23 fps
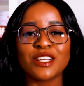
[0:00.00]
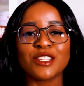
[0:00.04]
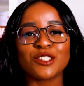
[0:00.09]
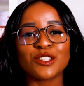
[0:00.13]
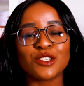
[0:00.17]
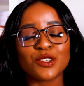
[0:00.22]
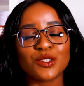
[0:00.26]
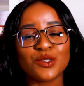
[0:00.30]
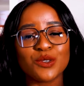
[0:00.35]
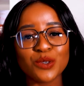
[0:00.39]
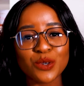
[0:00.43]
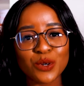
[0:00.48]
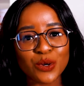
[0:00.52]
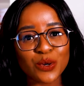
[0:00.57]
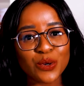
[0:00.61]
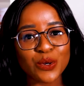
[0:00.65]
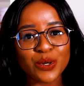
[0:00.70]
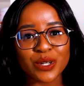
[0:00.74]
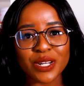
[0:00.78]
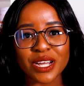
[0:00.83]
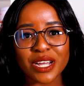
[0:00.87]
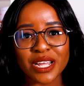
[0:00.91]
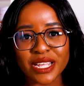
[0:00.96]
So you go
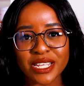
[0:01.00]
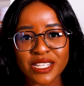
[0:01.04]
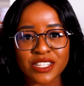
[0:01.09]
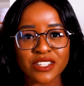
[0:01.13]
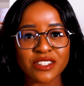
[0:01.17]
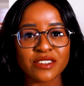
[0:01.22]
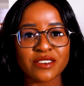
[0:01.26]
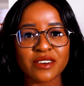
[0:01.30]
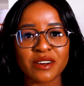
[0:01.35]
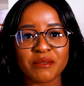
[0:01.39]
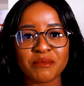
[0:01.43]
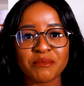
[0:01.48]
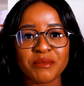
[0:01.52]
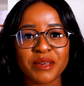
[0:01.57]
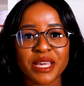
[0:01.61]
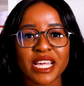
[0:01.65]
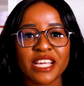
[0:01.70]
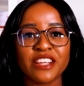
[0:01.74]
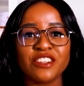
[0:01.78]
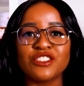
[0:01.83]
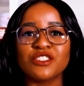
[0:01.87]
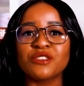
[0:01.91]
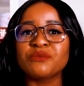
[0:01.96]
on our Instagram
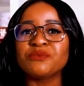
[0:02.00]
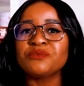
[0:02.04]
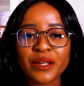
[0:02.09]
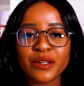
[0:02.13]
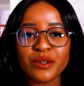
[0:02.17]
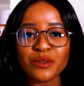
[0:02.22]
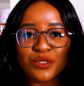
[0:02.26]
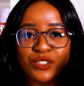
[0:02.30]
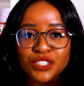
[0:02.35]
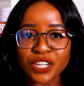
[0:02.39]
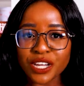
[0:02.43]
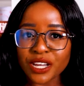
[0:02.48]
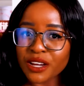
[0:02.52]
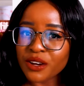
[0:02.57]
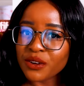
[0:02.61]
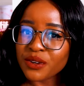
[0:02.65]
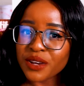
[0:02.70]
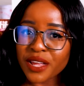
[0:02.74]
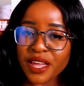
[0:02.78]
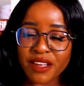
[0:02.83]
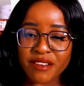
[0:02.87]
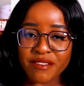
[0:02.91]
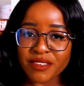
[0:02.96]
page, you check
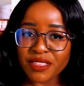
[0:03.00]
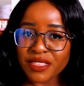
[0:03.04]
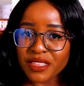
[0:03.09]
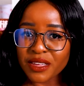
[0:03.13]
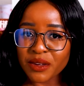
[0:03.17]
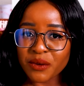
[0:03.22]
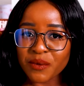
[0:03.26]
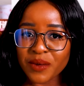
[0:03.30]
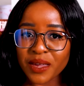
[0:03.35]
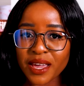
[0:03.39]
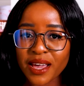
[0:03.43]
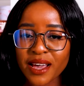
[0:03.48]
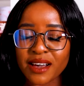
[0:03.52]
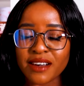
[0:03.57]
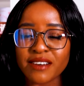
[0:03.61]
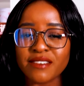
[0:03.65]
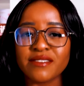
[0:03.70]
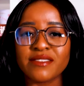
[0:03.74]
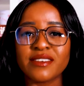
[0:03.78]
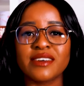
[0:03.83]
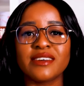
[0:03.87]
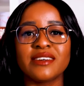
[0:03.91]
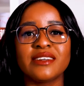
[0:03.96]
out everything we
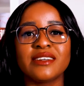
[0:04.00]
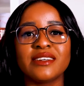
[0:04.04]
have,